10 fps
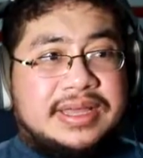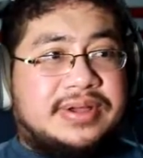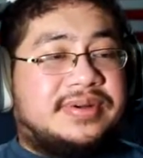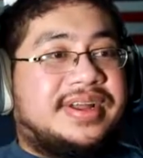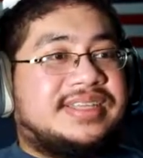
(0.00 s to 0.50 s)

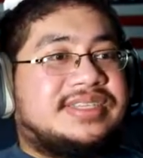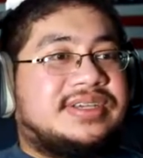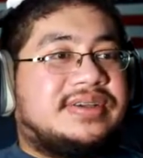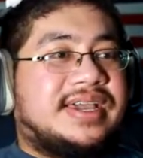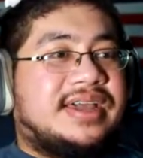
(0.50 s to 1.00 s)
Alright,
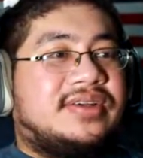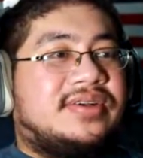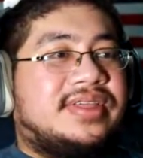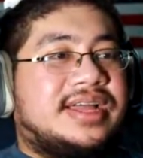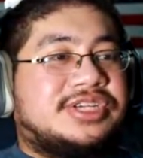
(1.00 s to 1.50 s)
so I got
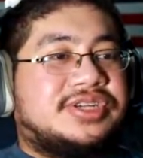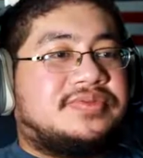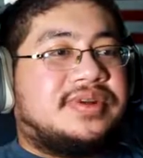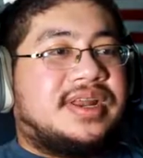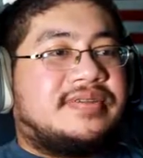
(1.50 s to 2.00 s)
all that shit
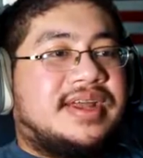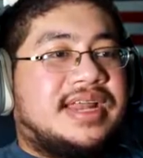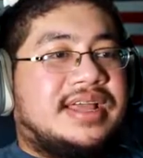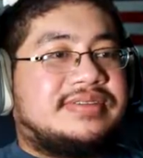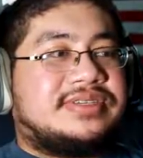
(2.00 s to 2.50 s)
running right
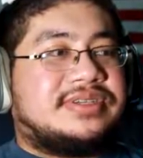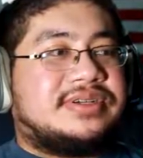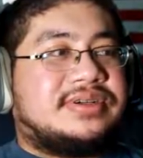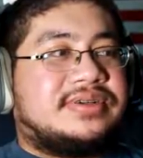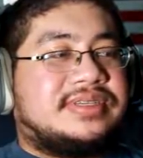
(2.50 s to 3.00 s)
now,
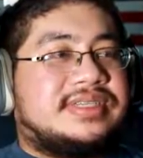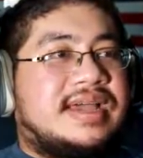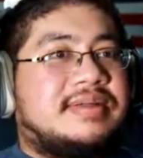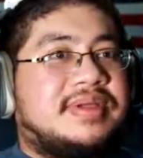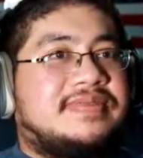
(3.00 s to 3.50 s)
so it's
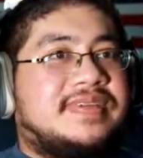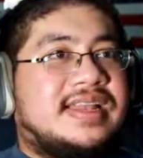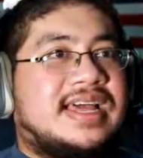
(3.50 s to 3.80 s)
time to meet Faye